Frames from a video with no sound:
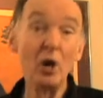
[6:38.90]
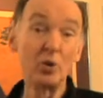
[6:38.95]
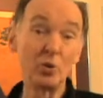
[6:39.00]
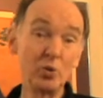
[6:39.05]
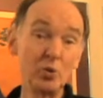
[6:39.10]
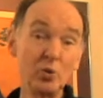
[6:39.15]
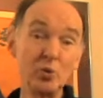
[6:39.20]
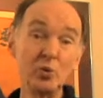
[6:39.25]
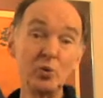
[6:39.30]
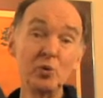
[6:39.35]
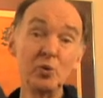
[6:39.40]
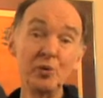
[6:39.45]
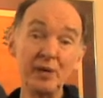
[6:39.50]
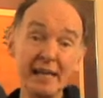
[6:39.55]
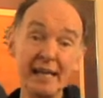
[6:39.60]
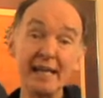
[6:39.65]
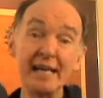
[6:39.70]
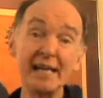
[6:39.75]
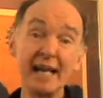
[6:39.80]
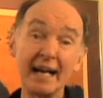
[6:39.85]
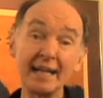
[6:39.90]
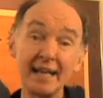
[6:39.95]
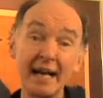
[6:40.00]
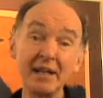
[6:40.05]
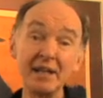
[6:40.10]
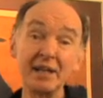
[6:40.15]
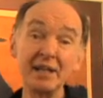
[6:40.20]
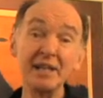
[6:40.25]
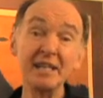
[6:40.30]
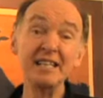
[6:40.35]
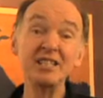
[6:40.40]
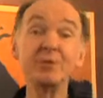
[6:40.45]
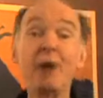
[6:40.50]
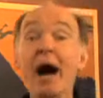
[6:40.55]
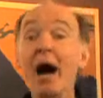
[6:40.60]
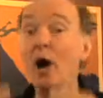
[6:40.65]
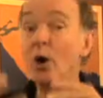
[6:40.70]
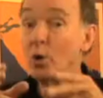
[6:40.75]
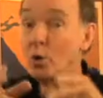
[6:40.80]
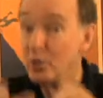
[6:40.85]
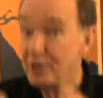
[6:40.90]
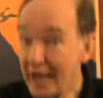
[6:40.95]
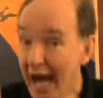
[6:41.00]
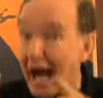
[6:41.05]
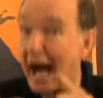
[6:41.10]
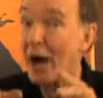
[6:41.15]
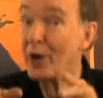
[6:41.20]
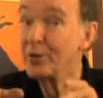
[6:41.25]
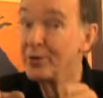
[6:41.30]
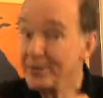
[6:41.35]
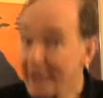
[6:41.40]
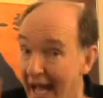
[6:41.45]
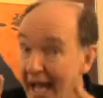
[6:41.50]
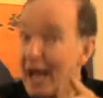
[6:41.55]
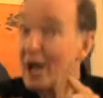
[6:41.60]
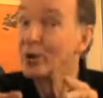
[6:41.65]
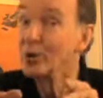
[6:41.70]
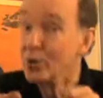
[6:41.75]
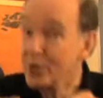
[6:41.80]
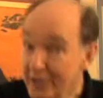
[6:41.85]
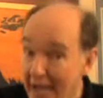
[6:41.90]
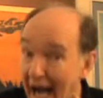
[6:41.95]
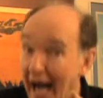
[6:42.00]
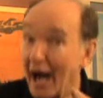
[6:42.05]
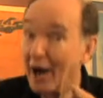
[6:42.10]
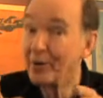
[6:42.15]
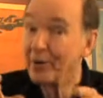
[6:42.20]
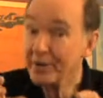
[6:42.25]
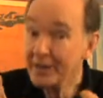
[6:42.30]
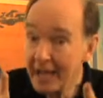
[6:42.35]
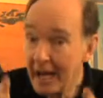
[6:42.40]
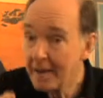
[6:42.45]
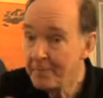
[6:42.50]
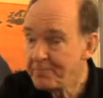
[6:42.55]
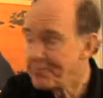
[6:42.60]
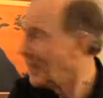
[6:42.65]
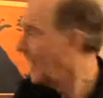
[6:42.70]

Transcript: guri na kankaniswa, kunyarunde, kunyarunde.